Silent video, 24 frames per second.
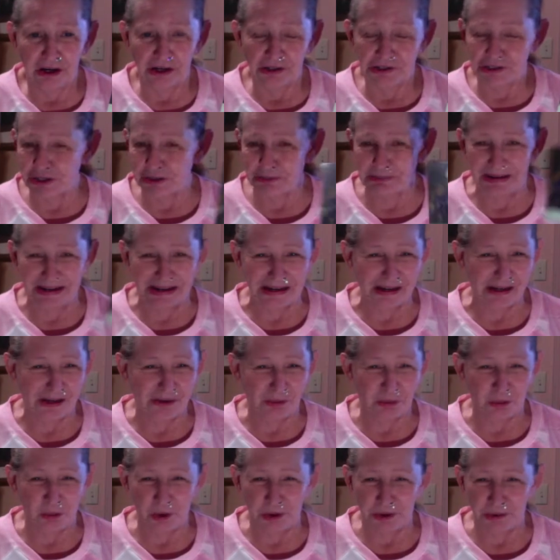to be
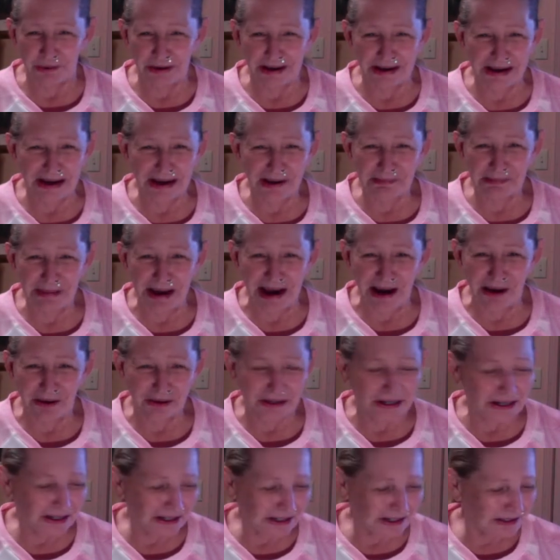in worry
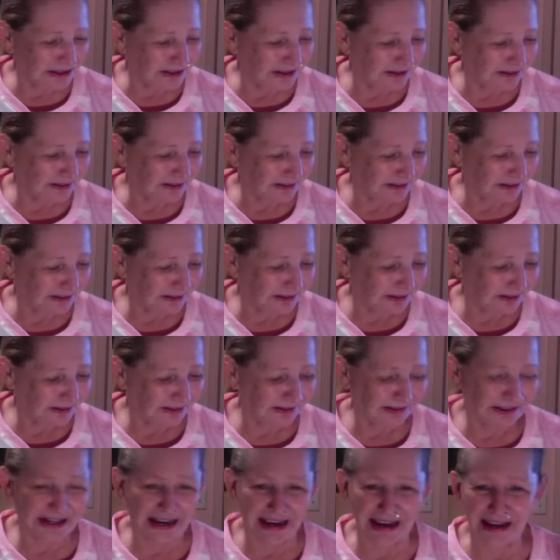about it?
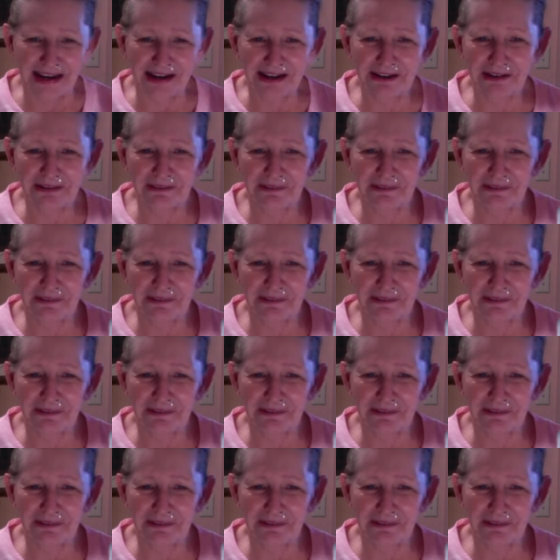Okay?